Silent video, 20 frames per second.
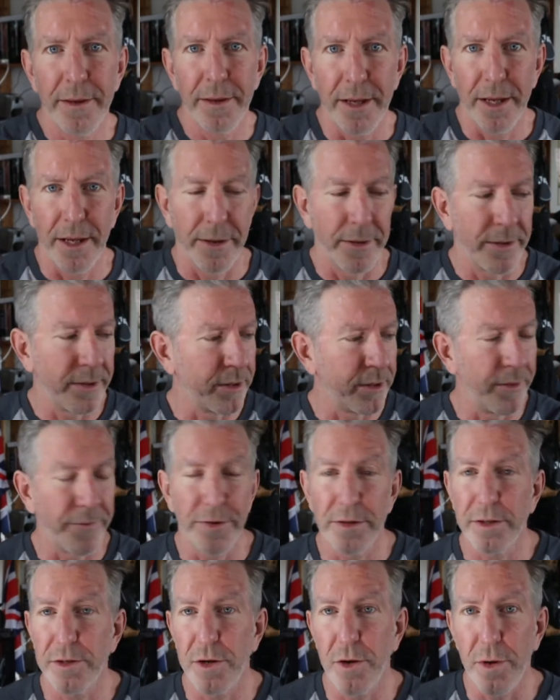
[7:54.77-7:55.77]
If
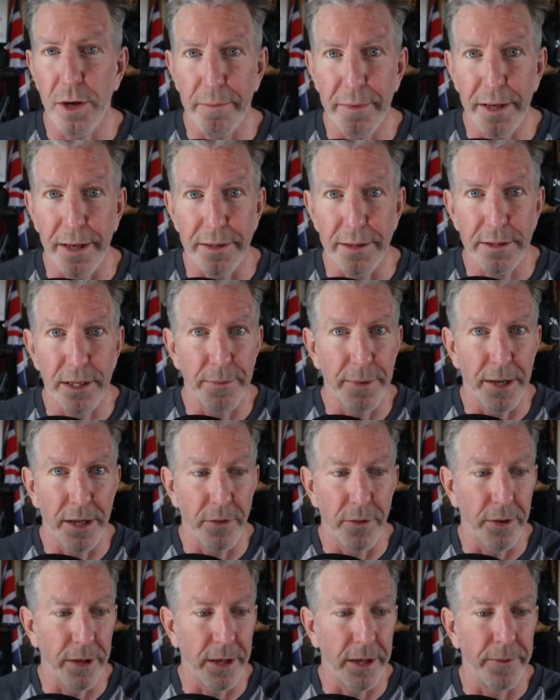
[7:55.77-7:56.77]
it's annoying me, it's going to be
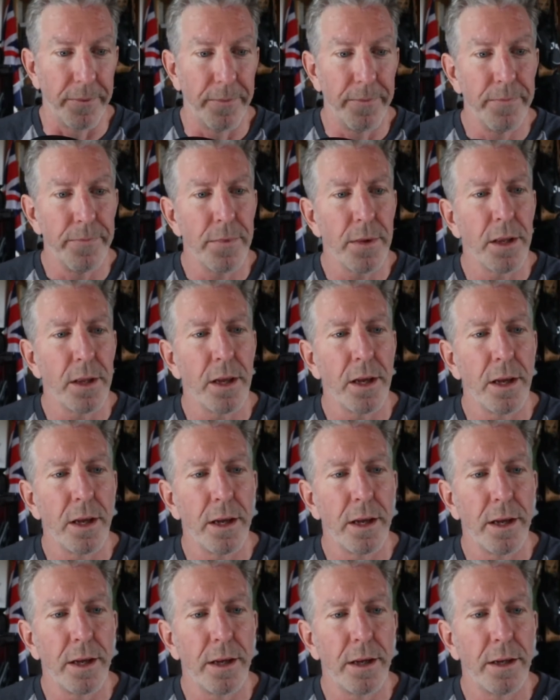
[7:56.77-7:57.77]
annoying you.
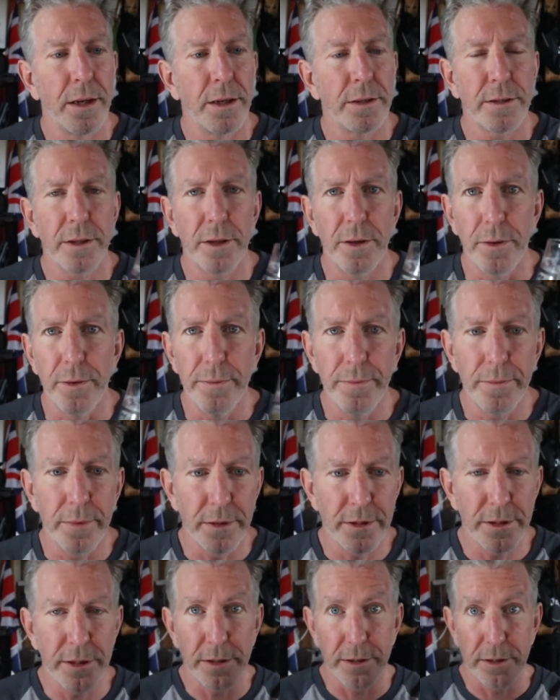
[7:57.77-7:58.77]
So let's
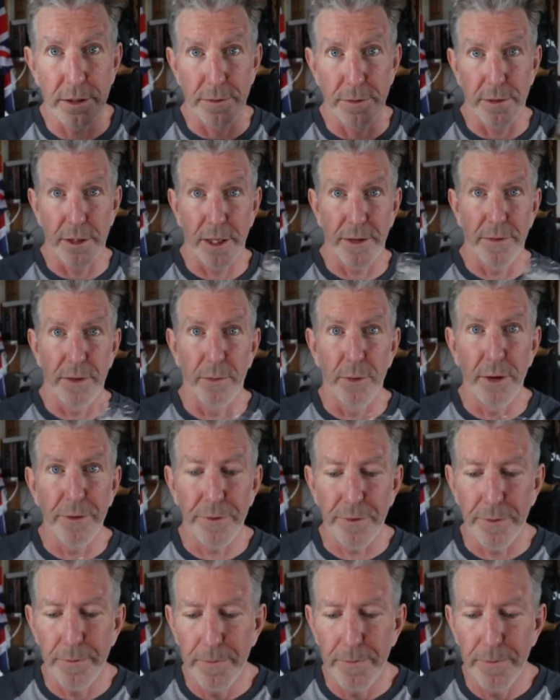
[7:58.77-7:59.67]
just give it a whiff.